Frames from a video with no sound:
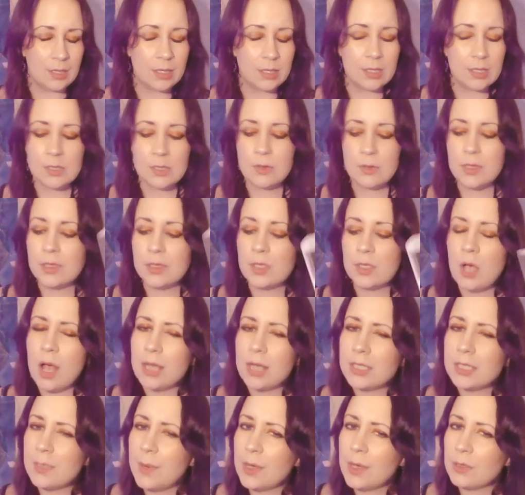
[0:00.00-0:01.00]
So this
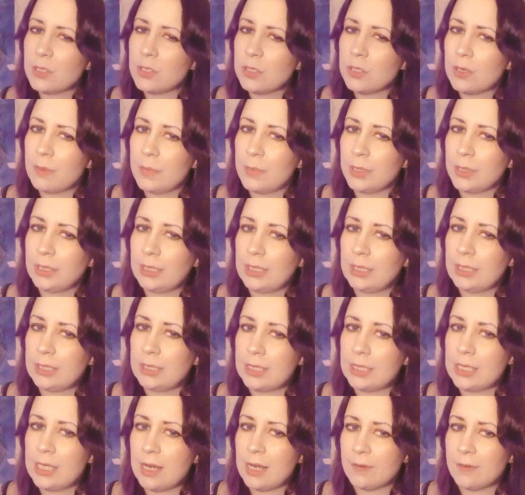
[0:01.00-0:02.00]
talks about your ability
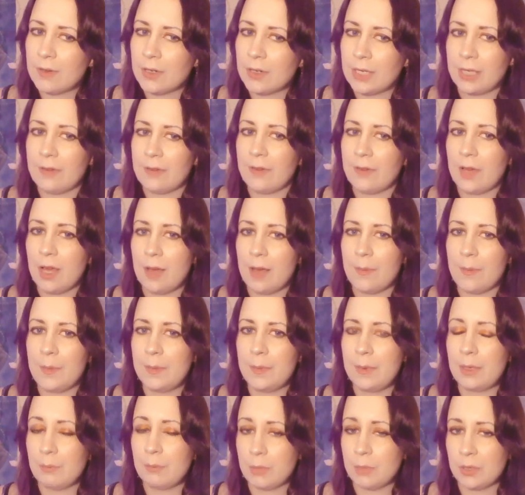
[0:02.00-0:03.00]
to never give up
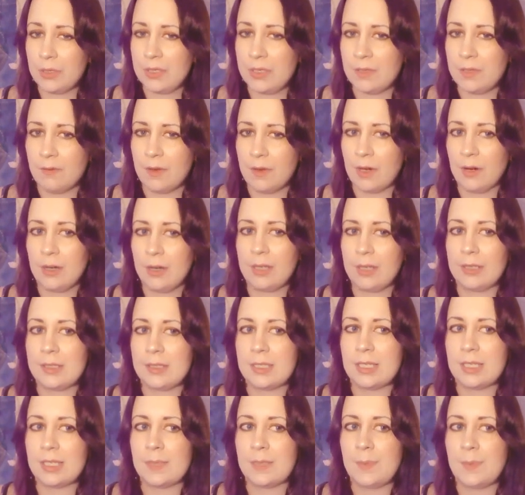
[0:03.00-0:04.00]
and perseverance,
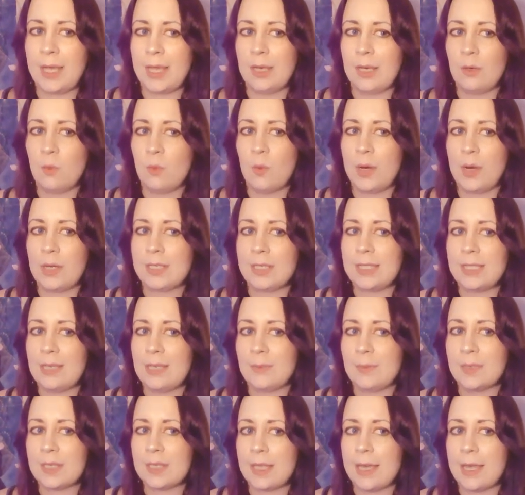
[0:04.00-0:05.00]
despite when it
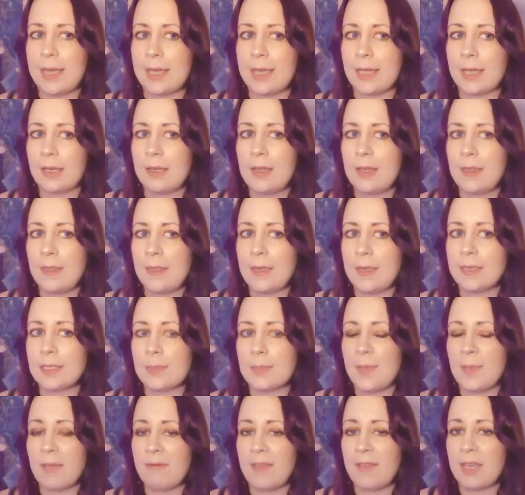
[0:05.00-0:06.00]
seems like things
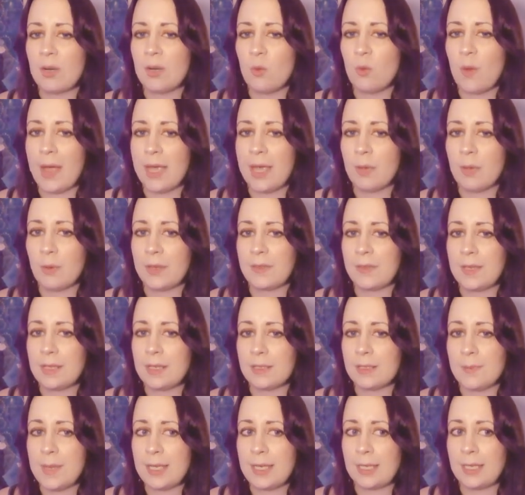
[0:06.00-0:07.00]
may fade away, when
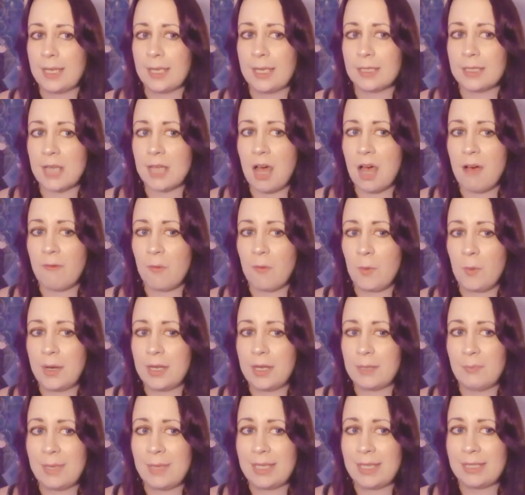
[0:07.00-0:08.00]
things may get tough, when
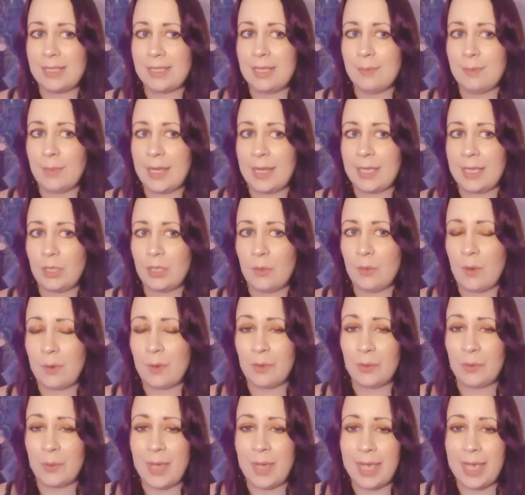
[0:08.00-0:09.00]
it may seem like you
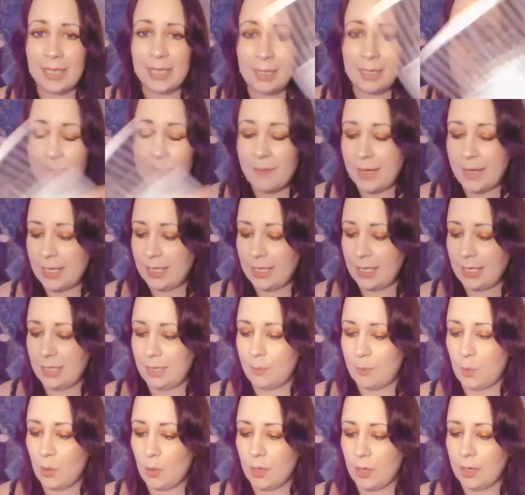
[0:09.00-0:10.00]
can't keep fighting
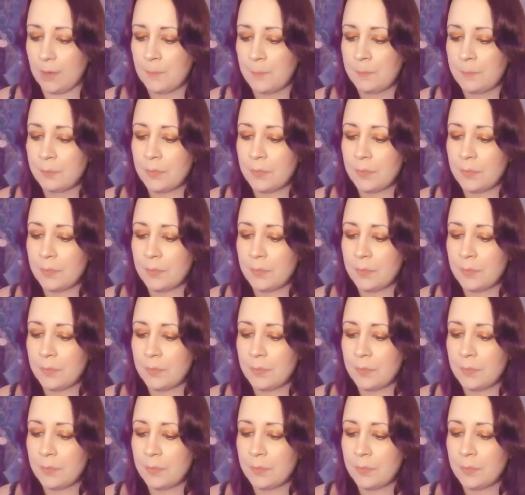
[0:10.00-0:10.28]
anymore.